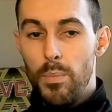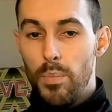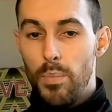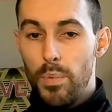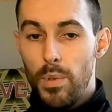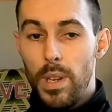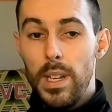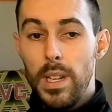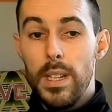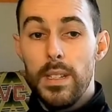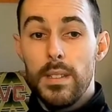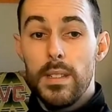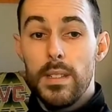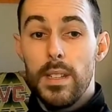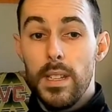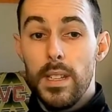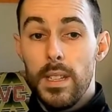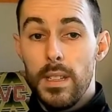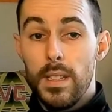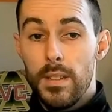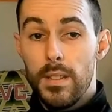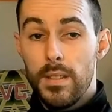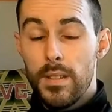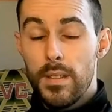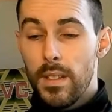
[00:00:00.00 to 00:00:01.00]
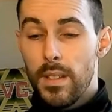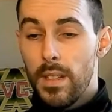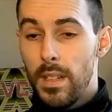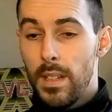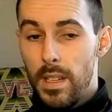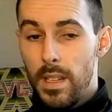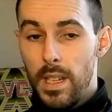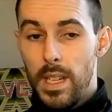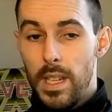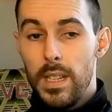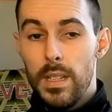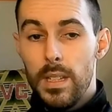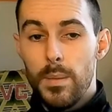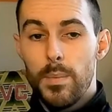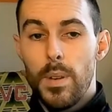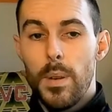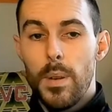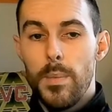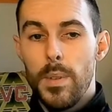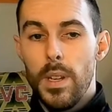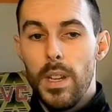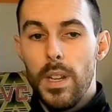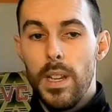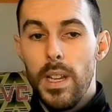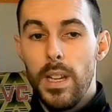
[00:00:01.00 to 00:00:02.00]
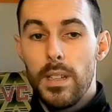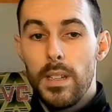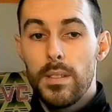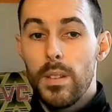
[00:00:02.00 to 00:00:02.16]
brilliant things in the Premier League.